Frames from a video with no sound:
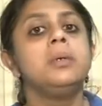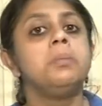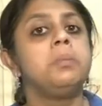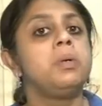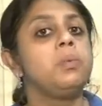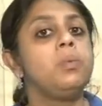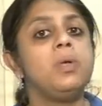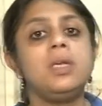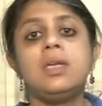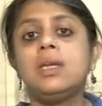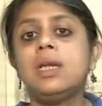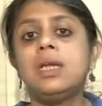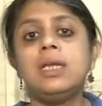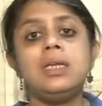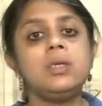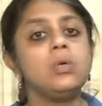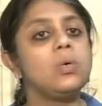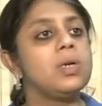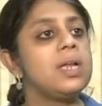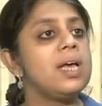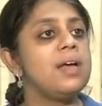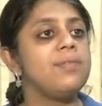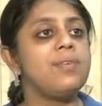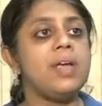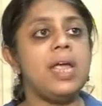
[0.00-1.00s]
but we really
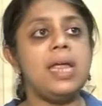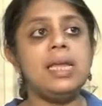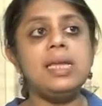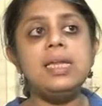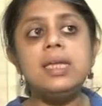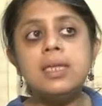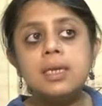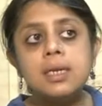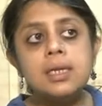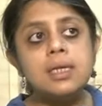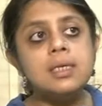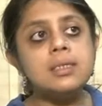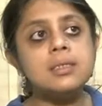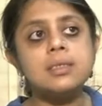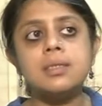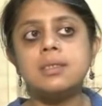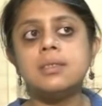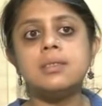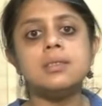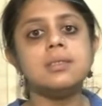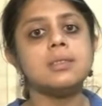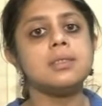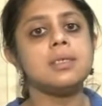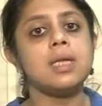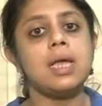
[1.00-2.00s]
don't have any
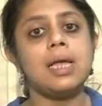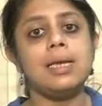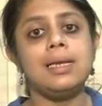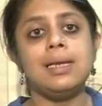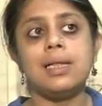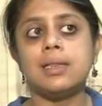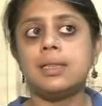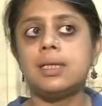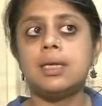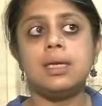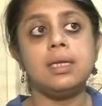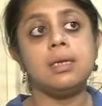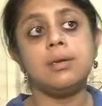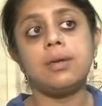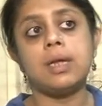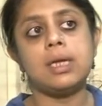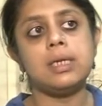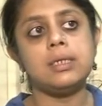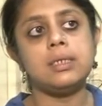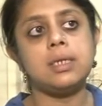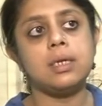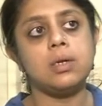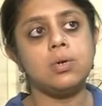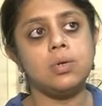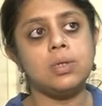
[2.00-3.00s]
reasons and nothing in
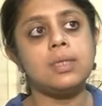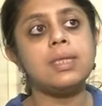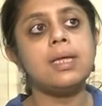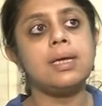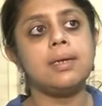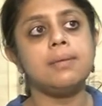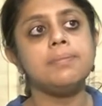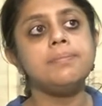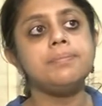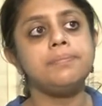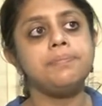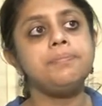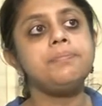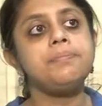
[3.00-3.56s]
writing on that.